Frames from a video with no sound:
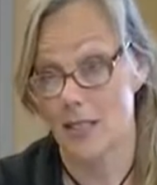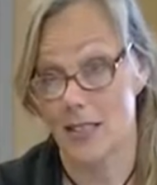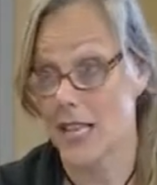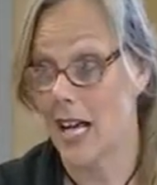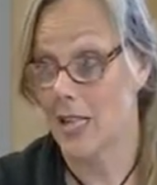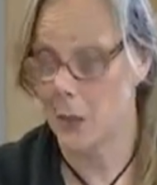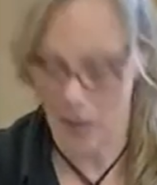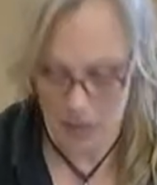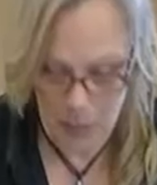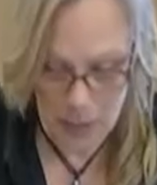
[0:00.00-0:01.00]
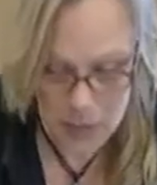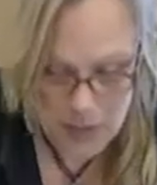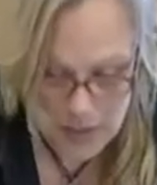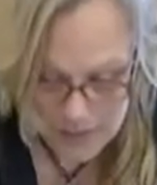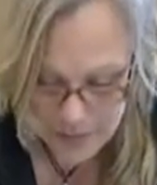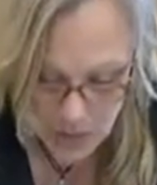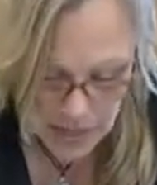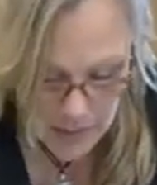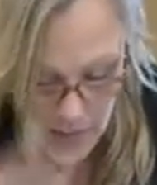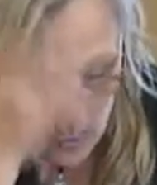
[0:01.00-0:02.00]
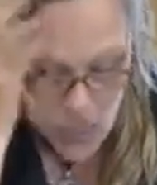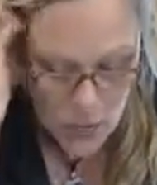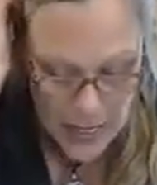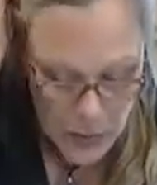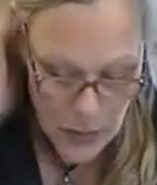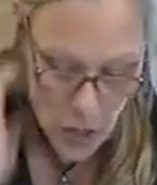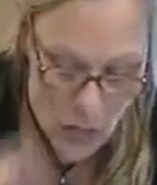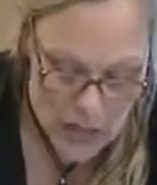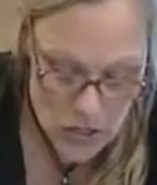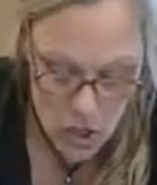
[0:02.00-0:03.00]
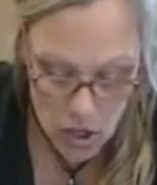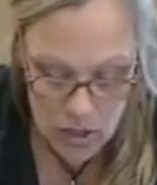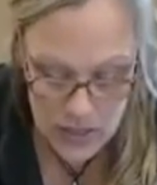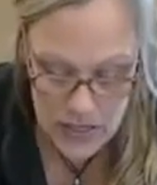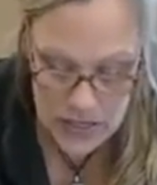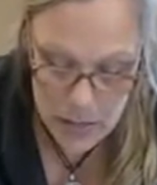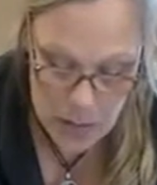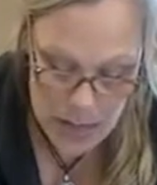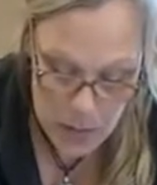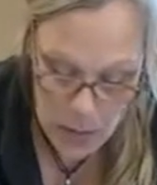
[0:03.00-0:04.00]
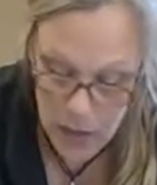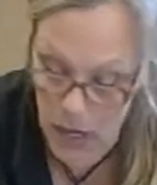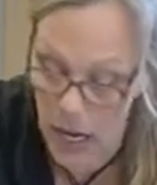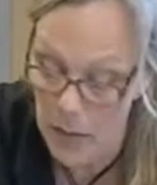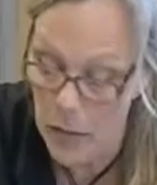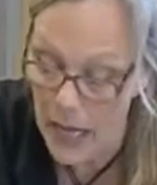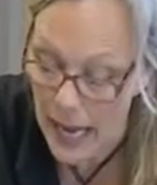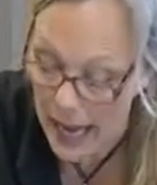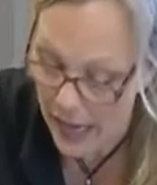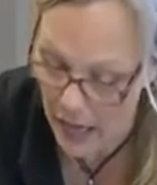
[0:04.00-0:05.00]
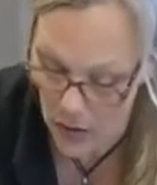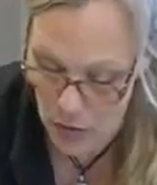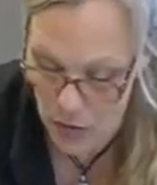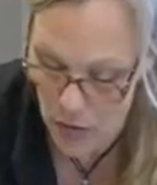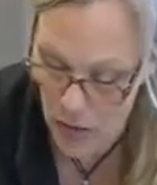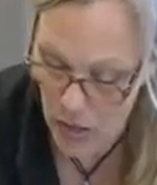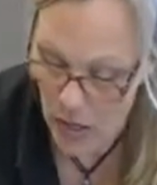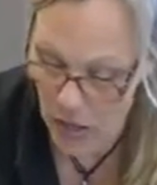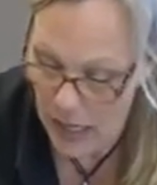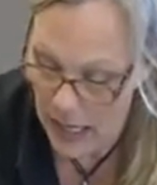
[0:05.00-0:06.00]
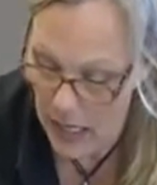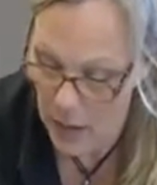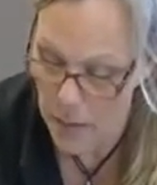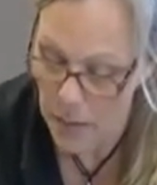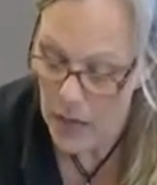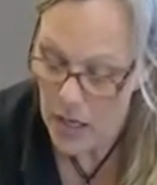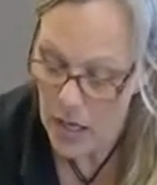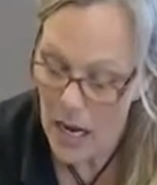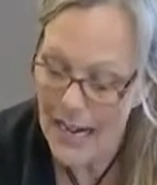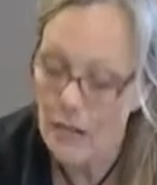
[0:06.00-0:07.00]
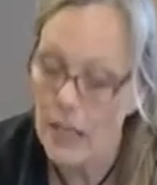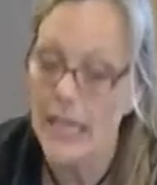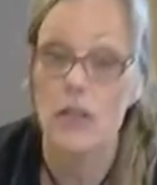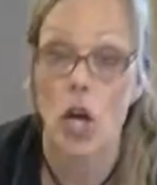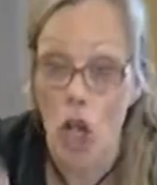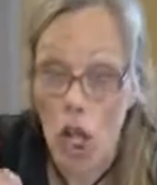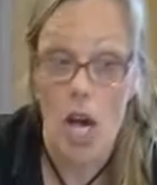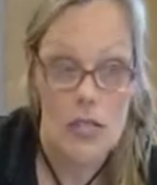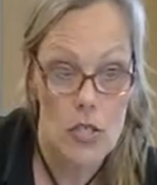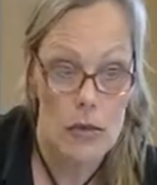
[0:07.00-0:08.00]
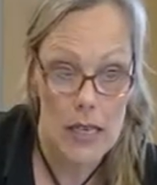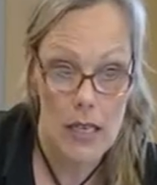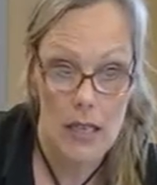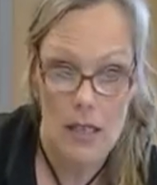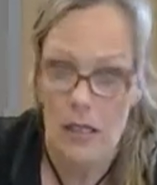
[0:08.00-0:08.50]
It's exactly what they both are. Okay, so as we go into all of this paperwork, I'm going to have kind of like the glossary